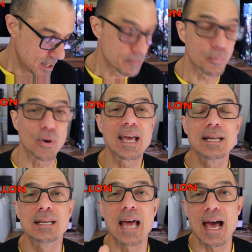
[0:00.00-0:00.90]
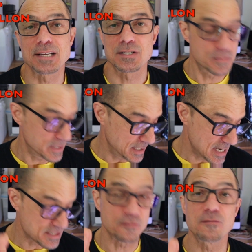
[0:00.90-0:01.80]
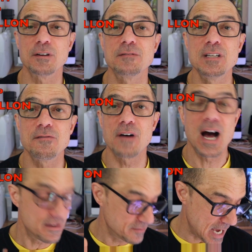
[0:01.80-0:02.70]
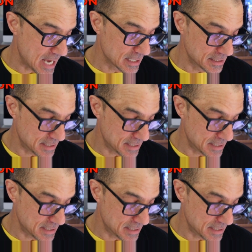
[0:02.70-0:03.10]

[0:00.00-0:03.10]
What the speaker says: Brandon asks me, he has a 55-gallon